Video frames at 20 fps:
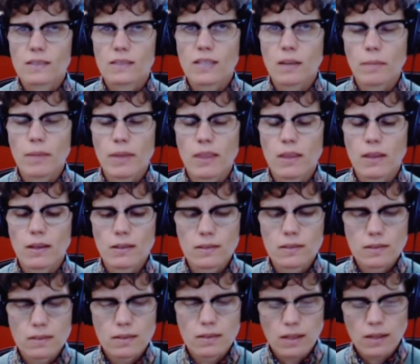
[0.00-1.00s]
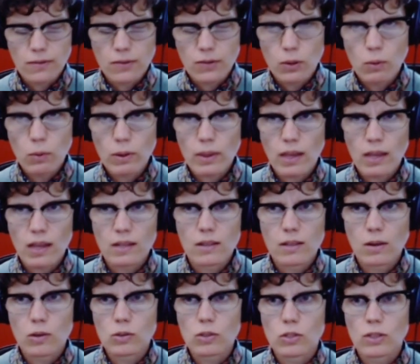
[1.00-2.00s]
Tell me this: if you were the head
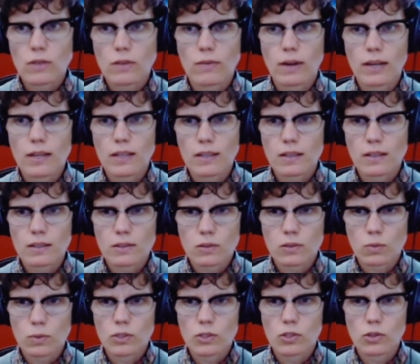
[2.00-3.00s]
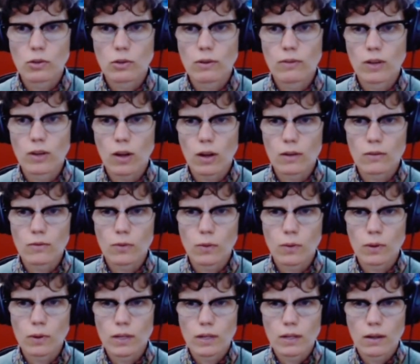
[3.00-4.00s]
coach of the Vikings, would you have gone
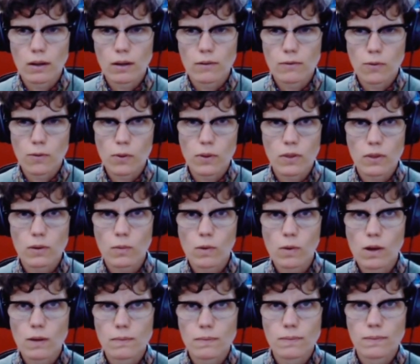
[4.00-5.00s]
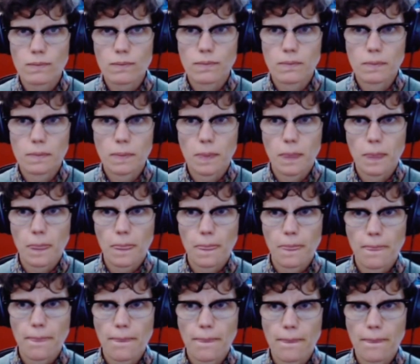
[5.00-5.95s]
for it on fourth and one? No.